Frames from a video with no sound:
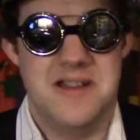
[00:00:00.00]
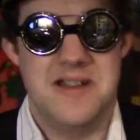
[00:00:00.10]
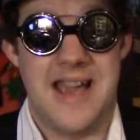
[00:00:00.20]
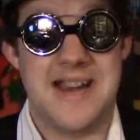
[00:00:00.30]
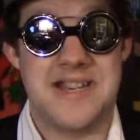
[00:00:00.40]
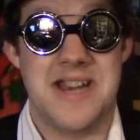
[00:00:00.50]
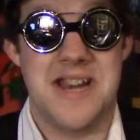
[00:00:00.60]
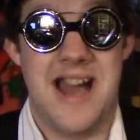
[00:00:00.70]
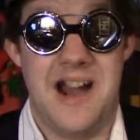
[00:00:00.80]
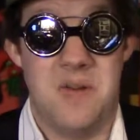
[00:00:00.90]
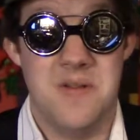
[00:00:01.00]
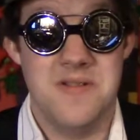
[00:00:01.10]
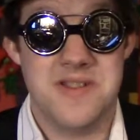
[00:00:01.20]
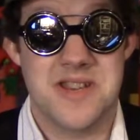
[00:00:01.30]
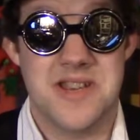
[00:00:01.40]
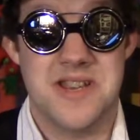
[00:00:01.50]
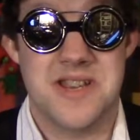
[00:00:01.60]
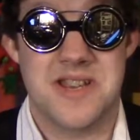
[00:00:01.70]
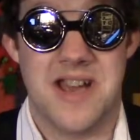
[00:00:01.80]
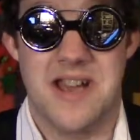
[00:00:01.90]
18 hours
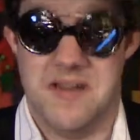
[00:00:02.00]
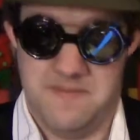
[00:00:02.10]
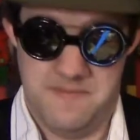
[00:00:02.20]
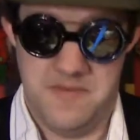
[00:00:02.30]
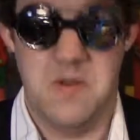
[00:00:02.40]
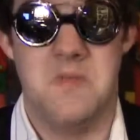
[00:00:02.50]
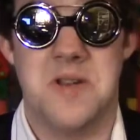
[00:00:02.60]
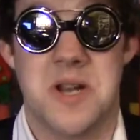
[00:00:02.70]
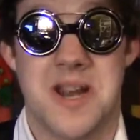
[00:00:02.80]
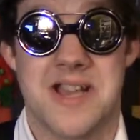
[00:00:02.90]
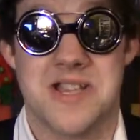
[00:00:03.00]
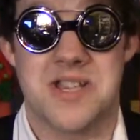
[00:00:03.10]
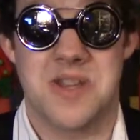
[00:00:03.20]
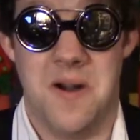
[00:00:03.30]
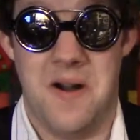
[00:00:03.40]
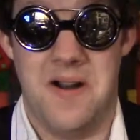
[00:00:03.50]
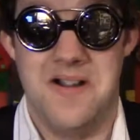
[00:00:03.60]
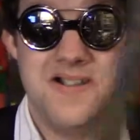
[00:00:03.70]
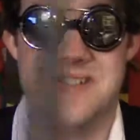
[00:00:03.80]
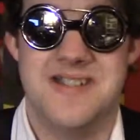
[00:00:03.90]
since I originally
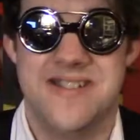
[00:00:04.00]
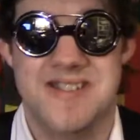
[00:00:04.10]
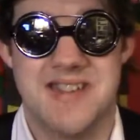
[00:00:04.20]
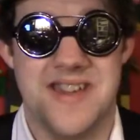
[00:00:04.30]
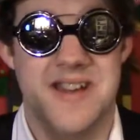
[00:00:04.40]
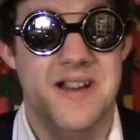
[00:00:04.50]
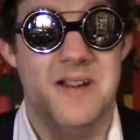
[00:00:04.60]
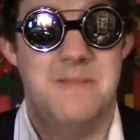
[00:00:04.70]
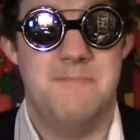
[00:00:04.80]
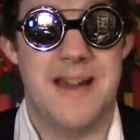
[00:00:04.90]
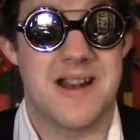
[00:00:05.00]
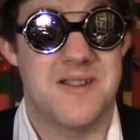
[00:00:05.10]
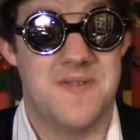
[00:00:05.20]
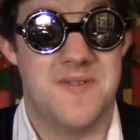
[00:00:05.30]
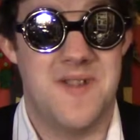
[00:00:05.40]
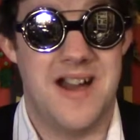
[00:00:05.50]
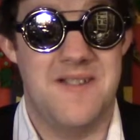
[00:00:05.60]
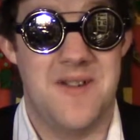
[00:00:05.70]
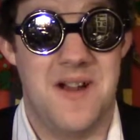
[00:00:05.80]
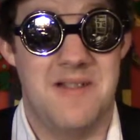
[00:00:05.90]
saw the Battle of the
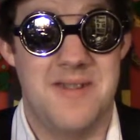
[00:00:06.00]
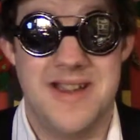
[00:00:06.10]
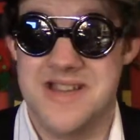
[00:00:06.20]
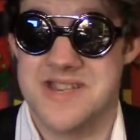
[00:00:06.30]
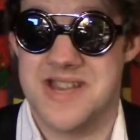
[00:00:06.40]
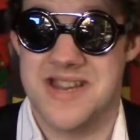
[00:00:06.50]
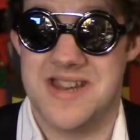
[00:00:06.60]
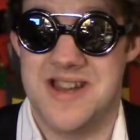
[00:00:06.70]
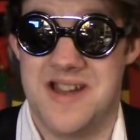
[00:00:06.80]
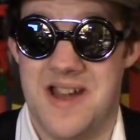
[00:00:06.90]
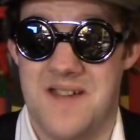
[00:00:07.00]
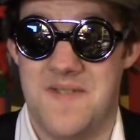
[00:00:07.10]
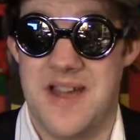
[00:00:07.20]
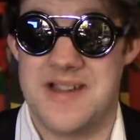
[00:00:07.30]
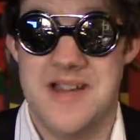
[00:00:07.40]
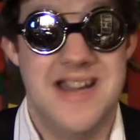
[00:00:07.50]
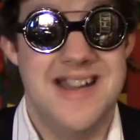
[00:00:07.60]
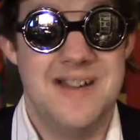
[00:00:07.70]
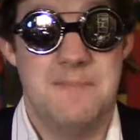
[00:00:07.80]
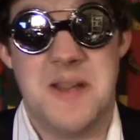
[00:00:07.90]
Five Armies, and I've had
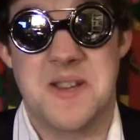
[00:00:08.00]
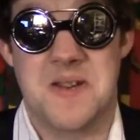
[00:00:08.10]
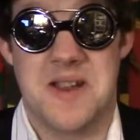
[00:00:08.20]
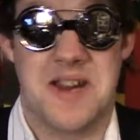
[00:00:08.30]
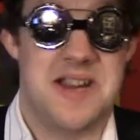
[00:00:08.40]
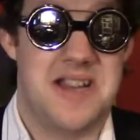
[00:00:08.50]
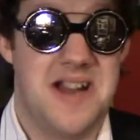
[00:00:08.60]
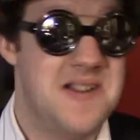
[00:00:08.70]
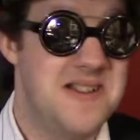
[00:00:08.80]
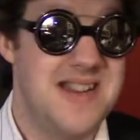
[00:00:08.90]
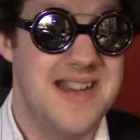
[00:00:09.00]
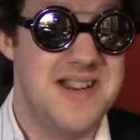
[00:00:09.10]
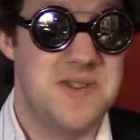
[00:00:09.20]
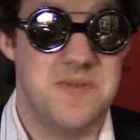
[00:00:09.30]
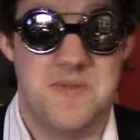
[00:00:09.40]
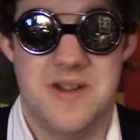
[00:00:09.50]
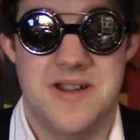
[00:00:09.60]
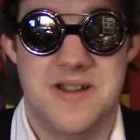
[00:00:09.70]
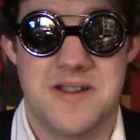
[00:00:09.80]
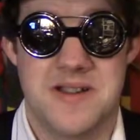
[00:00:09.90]
basically an entire day to
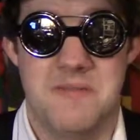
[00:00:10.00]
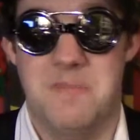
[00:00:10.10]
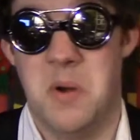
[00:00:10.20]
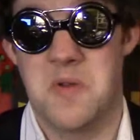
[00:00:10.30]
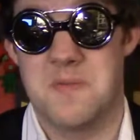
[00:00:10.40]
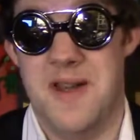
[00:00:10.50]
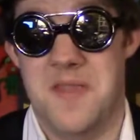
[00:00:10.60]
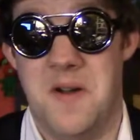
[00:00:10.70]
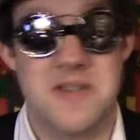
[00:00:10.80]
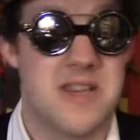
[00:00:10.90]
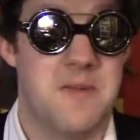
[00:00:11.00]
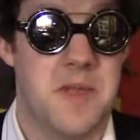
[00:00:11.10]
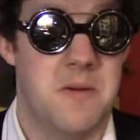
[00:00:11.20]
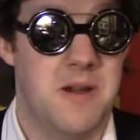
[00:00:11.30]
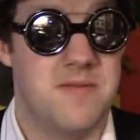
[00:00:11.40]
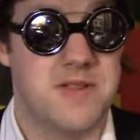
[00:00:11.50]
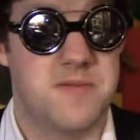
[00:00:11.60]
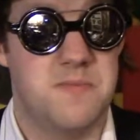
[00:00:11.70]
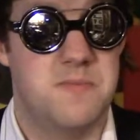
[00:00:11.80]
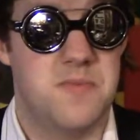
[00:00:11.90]
compose my thoughts, even though I was
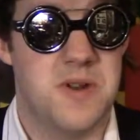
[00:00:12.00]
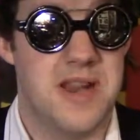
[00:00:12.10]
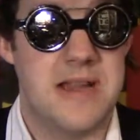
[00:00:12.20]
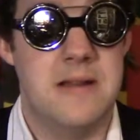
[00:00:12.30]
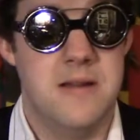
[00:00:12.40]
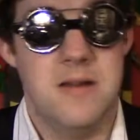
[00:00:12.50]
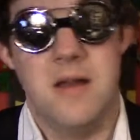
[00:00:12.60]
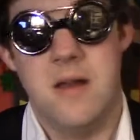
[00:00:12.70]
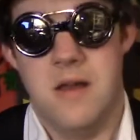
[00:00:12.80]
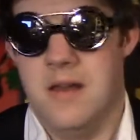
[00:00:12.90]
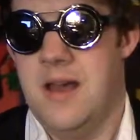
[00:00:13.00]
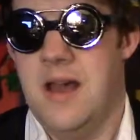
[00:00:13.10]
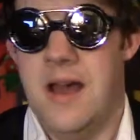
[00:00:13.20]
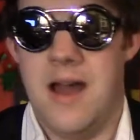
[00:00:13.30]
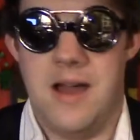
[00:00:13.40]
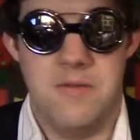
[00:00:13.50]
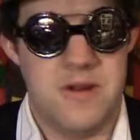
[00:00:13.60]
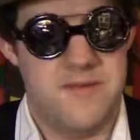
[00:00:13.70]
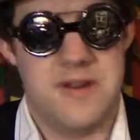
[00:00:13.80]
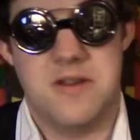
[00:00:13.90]
pretty out
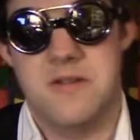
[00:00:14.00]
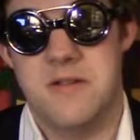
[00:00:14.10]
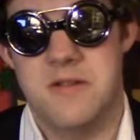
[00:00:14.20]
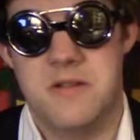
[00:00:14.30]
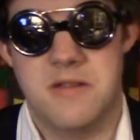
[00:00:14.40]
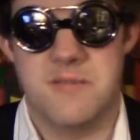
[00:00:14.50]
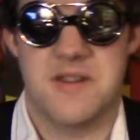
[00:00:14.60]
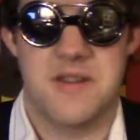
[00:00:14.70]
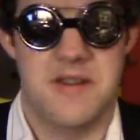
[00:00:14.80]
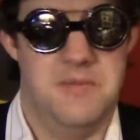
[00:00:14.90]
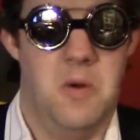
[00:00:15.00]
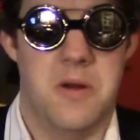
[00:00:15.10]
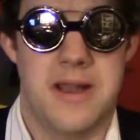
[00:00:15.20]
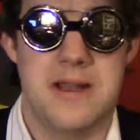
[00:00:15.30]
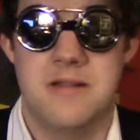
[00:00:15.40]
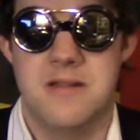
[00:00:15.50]
of it, especially in the morning,